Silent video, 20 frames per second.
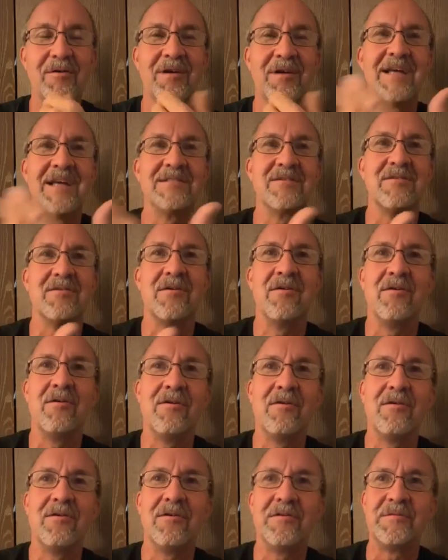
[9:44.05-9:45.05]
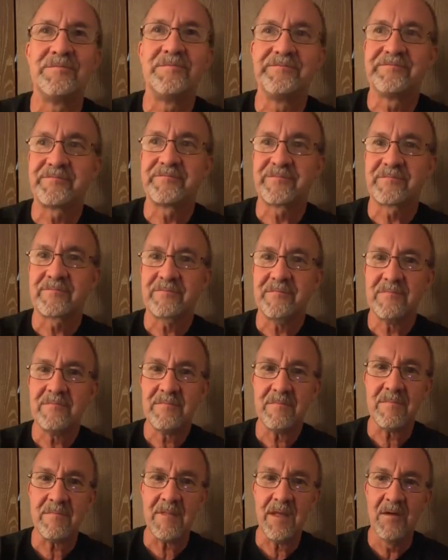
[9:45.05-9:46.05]
as a whole,
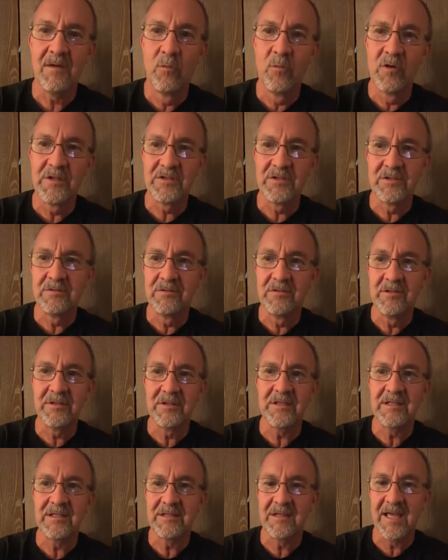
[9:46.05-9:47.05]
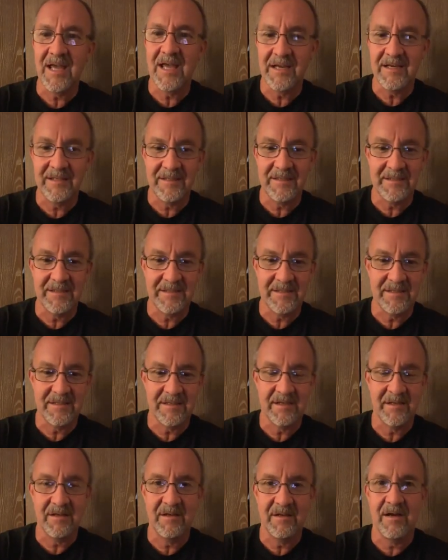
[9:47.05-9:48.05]
what you look at that is,
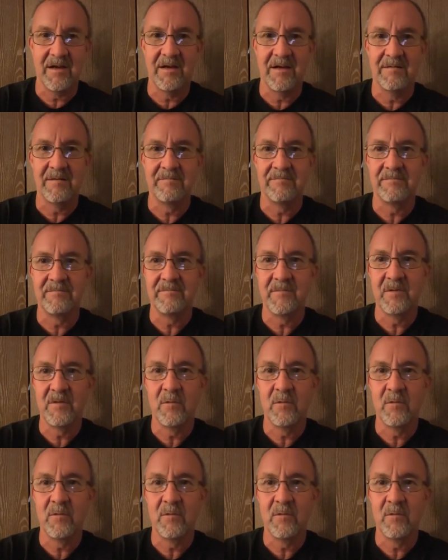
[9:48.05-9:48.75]
the